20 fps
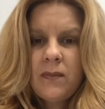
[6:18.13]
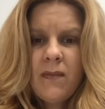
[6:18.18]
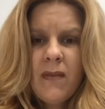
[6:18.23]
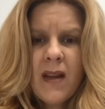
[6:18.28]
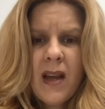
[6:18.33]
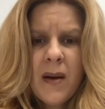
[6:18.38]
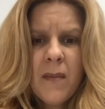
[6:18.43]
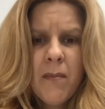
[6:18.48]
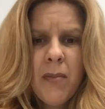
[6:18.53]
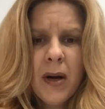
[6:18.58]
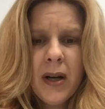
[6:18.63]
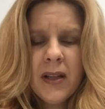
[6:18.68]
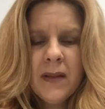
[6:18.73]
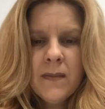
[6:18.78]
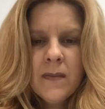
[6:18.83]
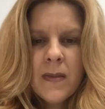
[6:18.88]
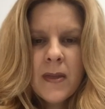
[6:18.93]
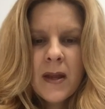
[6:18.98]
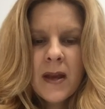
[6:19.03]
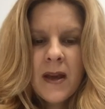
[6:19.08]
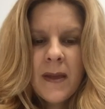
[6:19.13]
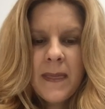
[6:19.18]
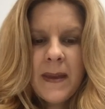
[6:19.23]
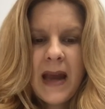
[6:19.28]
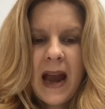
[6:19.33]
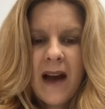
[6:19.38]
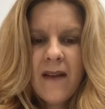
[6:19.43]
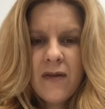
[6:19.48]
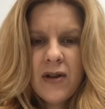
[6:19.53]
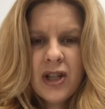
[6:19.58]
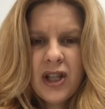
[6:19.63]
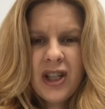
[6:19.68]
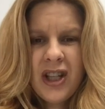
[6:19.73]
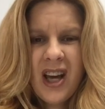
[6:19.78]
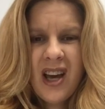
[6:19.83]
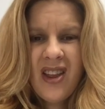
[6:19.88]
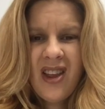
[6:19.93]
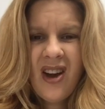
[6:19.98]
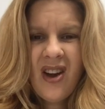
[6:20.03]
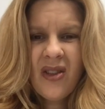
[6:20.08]
But the average
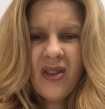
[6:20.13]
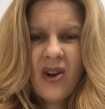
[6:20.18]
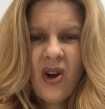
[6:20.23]
telehealth